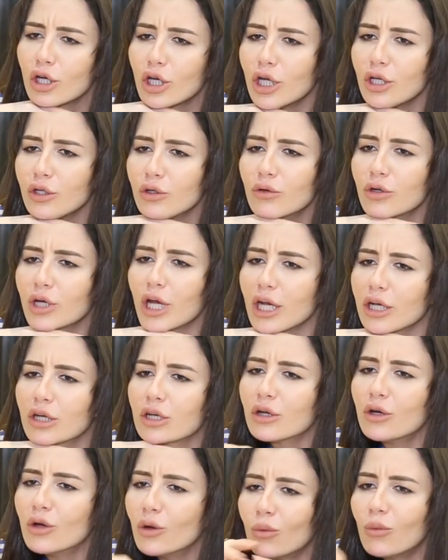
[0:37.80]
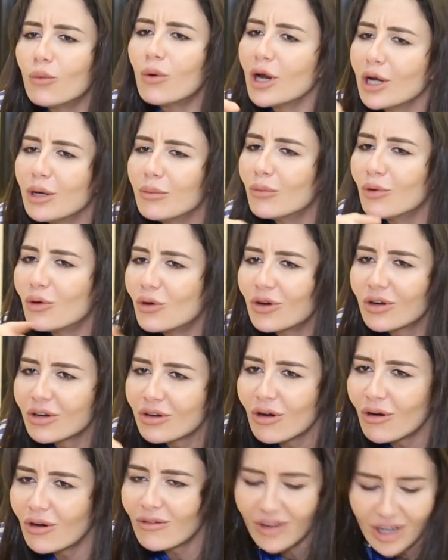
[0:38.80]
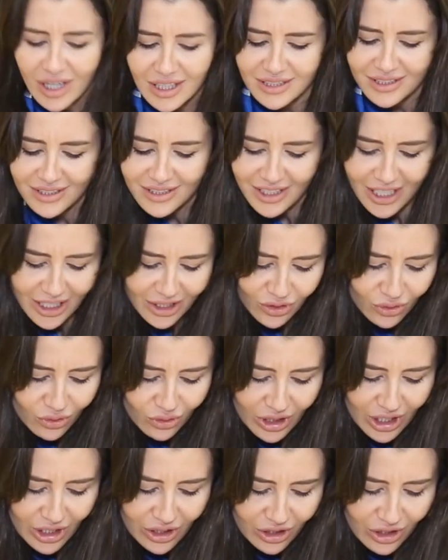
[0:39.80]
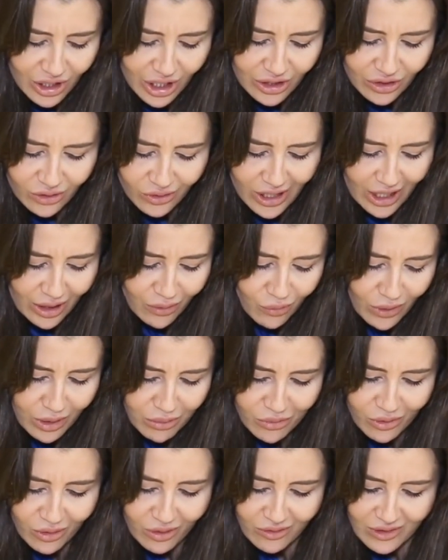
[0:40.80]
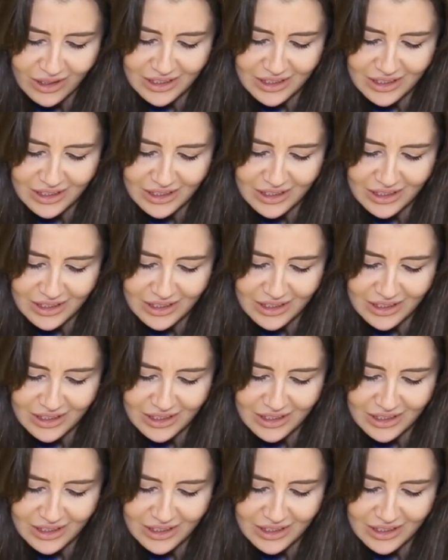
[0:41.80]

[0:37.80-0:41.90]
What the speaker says: Can you get one more of us? Can you get one more of